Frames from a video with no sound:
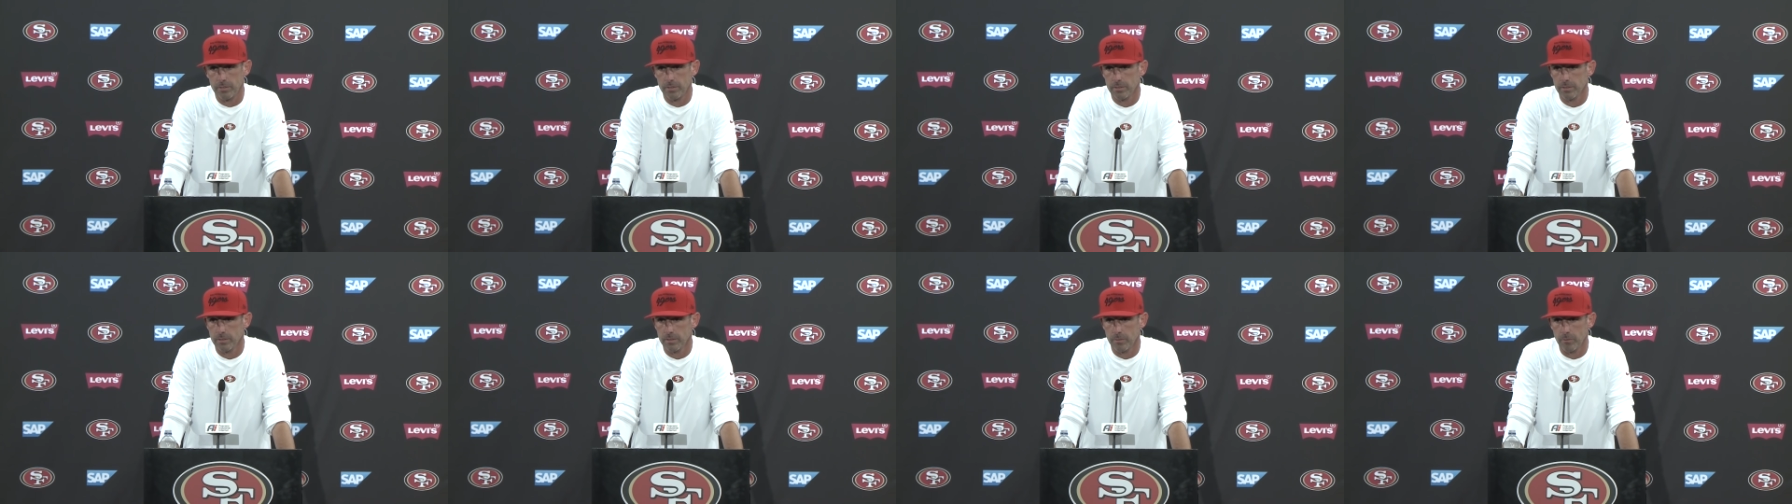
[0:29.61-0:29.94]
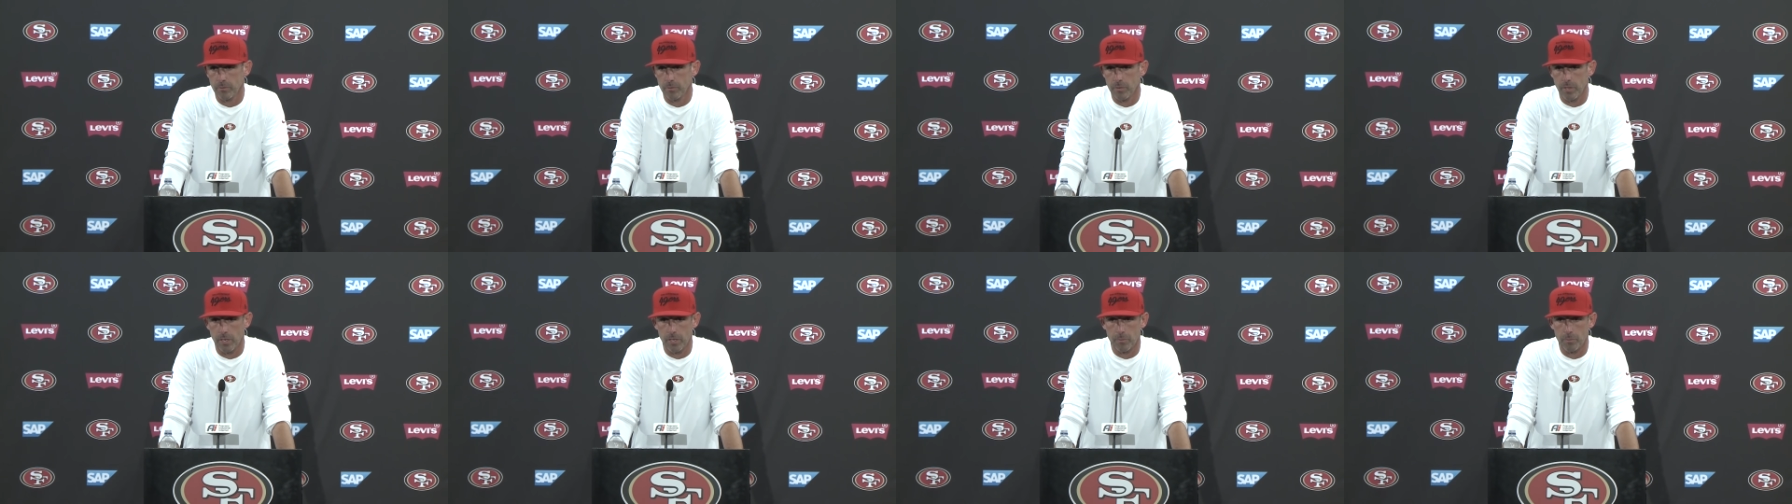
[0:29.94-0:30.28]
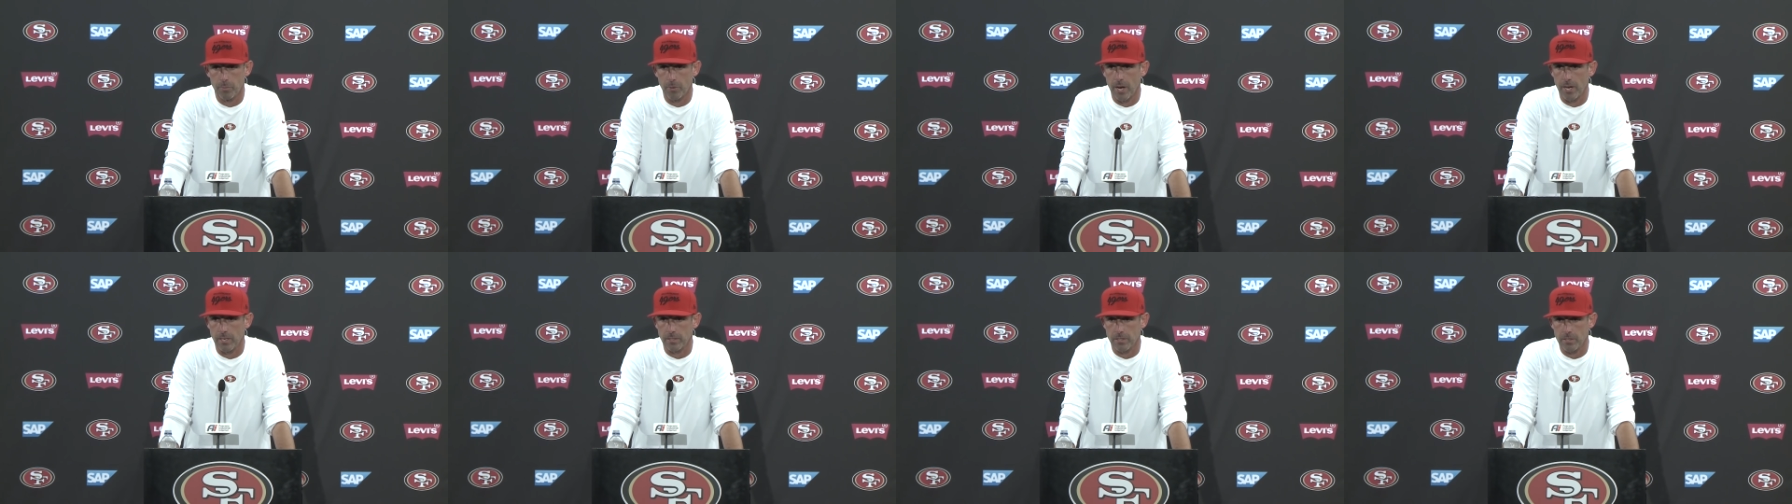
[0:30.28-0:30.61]
i we've done it in
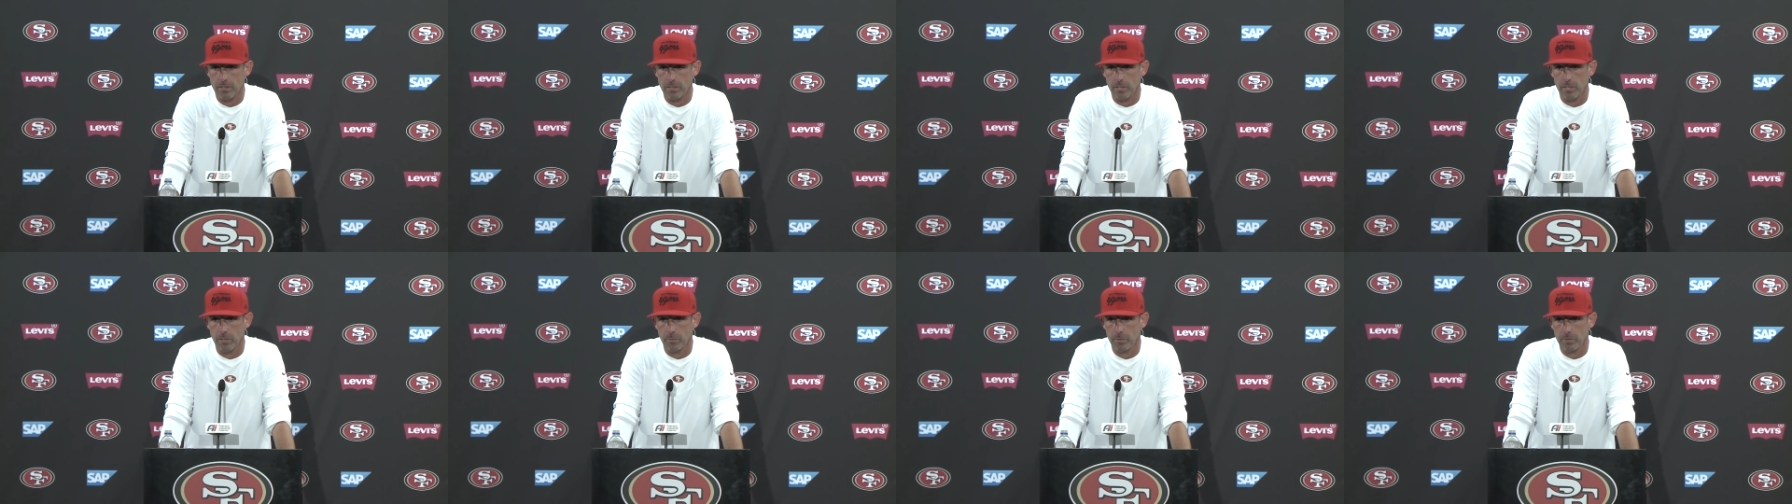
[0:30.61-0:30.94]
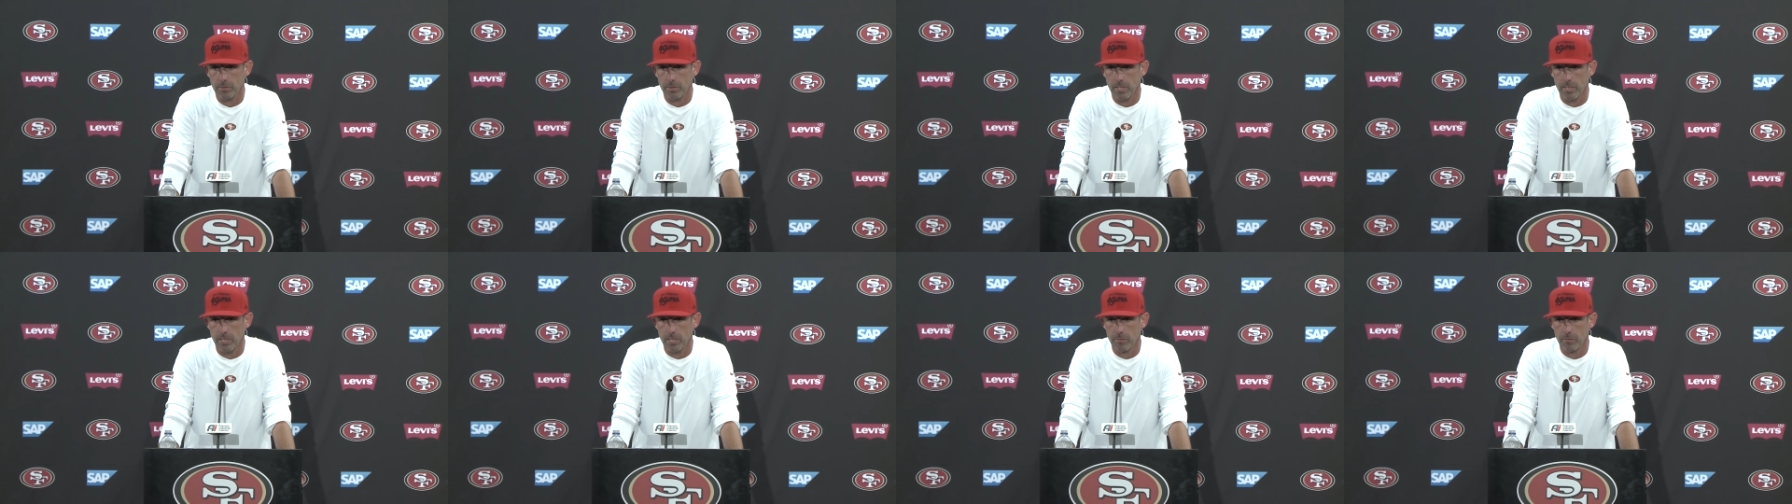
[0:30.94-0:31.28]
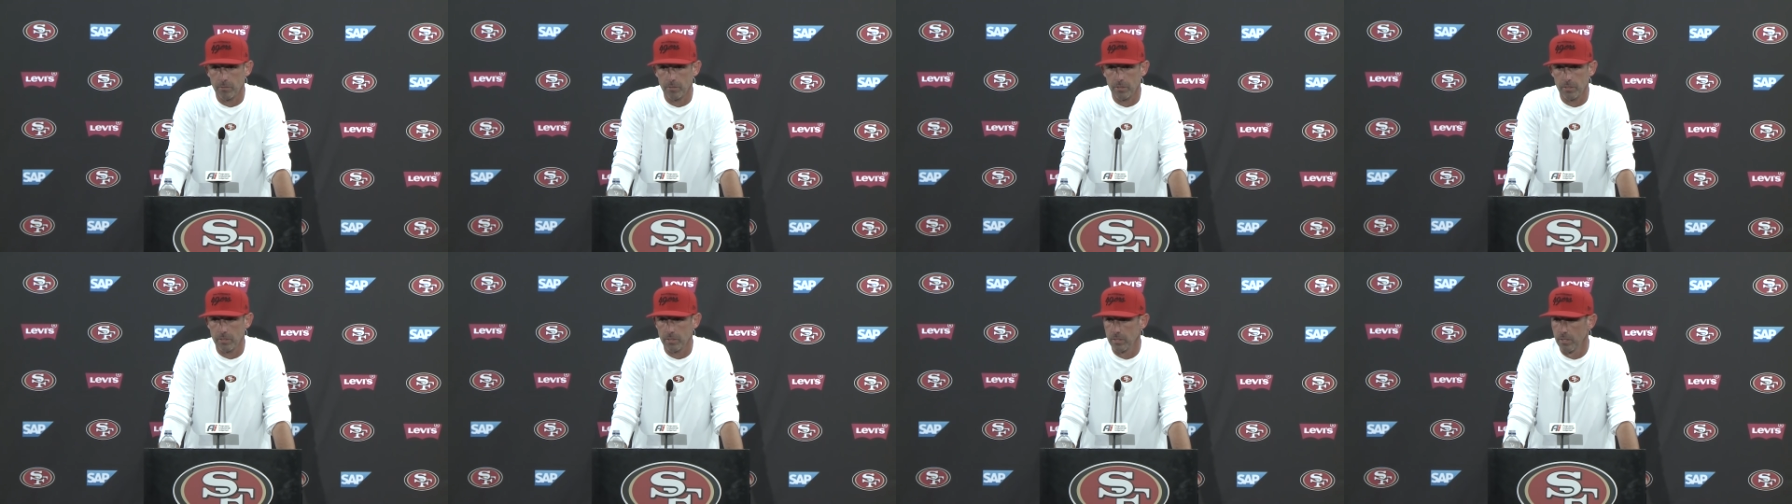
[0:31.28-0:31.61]
practice a couple
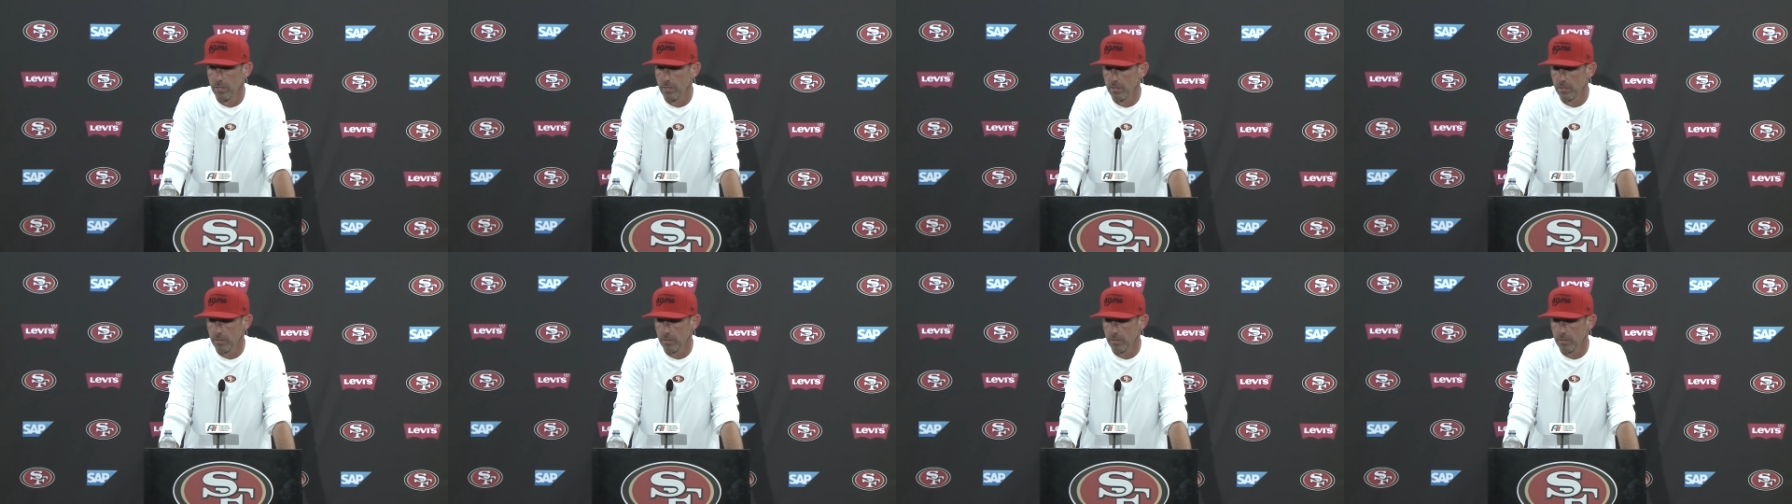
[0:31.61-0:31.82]
times, and